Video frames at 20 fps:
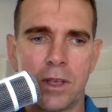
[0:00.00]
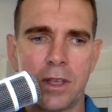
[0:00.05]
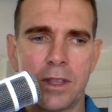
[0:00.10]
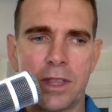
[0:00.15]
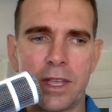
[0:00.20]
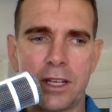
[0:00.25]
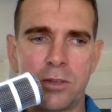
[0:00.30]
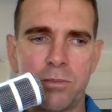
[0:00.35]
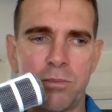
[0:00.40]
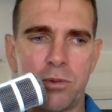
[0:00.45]

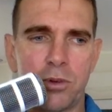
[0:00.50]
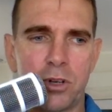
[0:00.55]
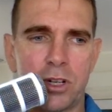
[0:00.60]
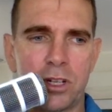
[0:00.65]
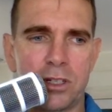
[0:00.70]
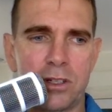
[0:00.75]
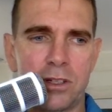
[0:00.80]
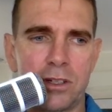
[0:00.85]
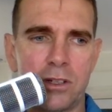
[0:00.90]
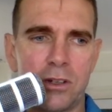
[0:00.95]
Then to put
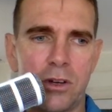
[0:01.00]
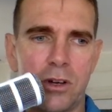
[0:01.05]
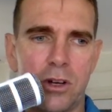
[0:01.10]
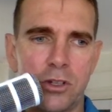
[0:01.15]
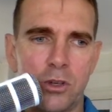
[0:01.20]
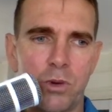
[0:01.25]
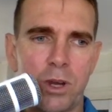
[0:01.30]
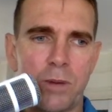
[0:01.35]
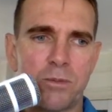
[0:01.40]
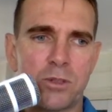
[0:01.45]
it on
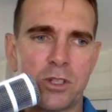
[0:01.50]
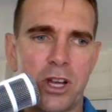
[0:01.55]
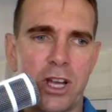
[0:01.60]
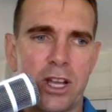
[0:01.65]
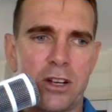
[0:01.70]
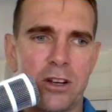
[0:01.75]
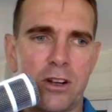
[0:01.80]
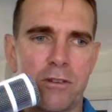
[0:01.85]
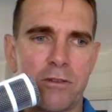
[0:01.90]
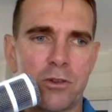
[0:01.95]
your
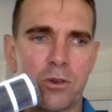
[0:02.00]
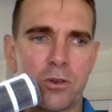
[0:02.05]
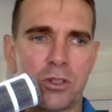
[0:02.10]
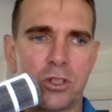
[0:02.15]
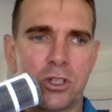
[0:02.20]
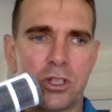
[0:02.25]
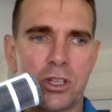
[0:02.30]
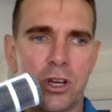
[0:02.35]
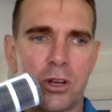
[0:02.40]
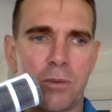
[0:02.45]
website, of
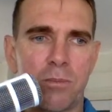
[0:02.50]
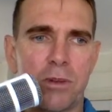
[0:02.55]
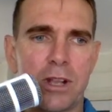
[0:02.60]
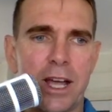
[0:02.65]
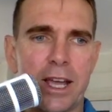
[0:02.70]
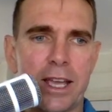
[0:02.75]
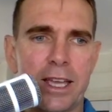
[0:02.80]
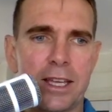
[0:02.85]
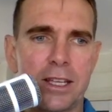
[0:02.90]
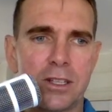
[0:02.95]
course, you'd go to
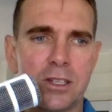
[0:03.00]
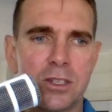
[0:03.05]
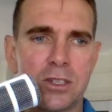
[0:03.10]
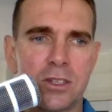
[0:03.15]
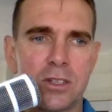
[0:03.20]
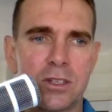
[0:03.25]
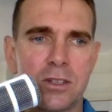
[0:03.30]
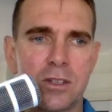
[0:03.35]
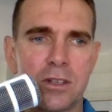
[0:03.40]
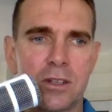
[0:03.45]

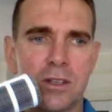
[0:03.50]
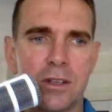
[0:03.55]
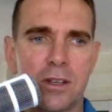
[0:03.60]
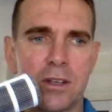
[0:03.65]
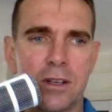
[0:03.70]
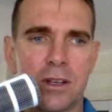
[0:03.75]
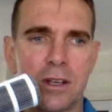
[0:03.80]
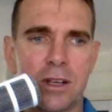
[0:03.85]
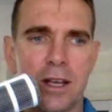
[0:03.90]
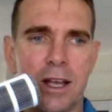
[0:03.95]
plugins,
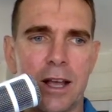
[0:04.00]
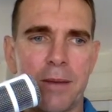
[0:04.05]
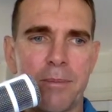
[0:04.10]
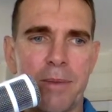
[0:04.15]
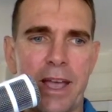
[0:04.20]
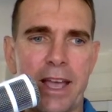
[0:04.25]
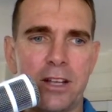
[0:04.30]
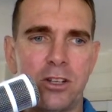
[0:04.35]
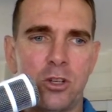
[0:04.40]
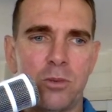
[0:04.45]

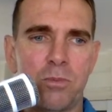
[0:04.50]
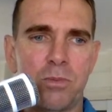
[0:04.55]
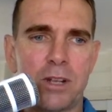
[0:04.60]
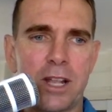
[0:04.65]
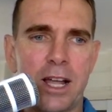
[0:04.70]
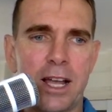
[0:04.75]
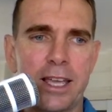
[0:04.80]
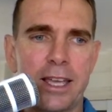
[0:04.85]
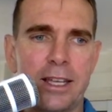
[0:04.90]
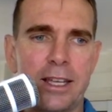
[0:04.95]
add new
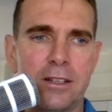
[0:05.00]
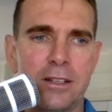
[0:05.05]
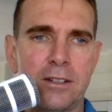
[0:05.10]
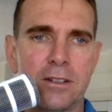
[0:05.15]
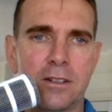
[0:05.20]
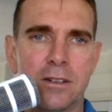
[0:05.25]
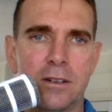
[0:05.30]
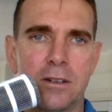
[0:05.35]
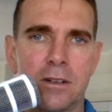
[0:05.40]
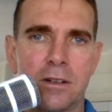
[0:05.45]
plugin,
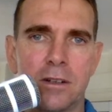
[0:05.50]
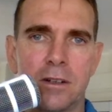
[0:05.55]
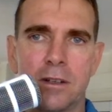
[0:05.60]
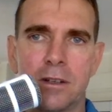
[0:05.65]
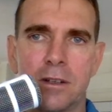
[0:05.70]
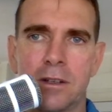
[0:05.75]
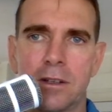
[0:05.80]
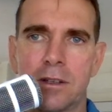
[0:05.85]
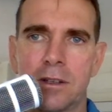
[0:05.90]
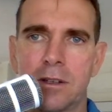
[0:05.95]

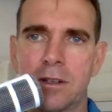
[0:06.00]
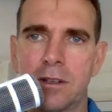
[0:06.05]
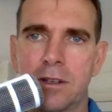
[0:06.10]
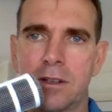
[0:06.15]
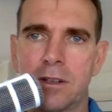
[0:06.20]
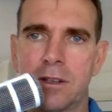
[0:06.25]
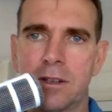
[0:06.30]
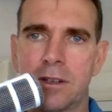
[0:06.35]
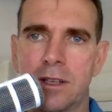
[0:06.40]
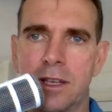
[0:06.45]

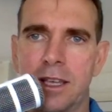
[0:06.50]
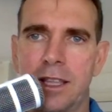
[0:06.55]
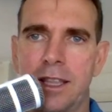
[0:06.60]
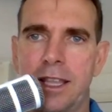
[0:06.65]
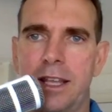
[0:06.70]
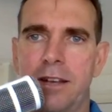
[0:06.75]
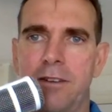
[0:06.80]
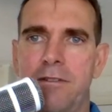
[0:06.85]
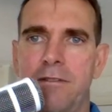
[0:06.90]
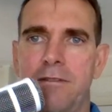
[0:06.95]
and
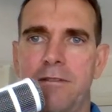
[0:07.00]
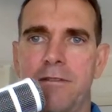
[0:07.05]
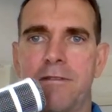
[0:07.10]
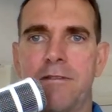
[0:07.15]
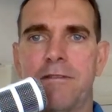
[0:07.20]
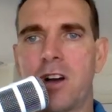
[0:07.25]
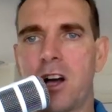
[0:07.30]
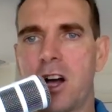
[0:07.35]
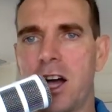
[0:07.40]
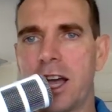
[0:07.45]
then
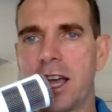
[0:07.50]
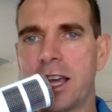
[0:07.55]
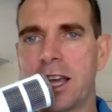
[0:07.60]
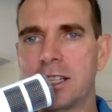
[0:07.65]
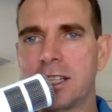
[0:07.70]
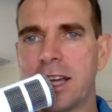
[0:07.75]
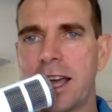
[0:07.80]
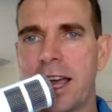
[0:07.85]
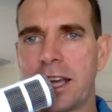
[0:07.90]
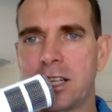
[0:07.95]

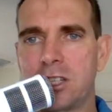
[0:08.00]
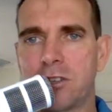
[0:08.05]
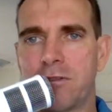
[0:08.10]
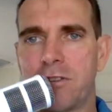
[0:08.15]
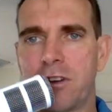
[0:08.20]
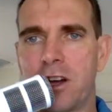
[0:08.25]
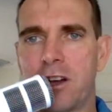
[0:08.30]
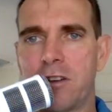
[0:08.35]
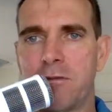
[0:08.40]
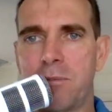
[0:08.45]
find
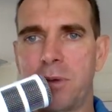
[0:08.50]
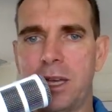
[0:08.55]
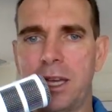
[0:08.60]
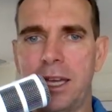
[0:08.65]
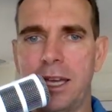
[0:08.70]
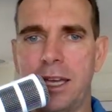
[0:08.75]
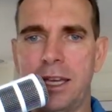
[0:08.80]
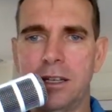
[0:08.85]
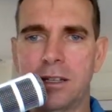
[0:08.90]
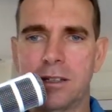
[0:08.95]

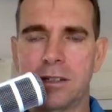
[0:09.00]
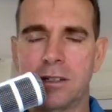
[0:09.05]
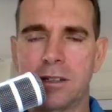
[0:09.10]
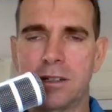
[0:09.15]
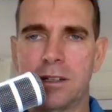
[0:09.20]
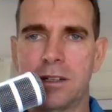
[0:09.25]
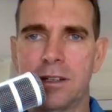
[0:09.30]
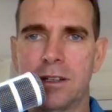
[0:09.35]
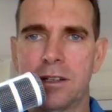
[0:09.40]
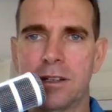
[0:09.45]
H5P
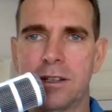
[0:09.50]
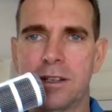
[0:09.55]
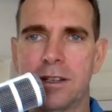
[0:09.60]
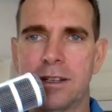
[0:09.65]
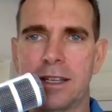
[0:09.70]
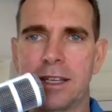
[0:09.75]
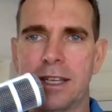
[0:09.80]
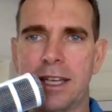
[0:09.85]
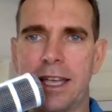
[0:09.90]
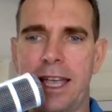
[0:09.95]

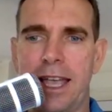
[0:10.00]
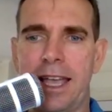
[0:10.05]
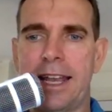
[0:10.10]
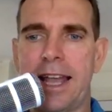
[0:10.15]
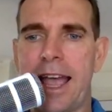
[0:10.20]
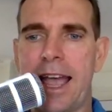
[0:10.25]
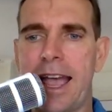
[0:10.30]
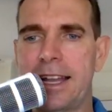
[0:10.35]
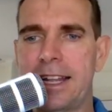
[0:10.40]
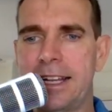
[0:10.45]
and
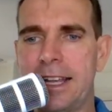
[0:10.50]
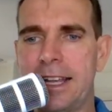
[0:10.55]
add it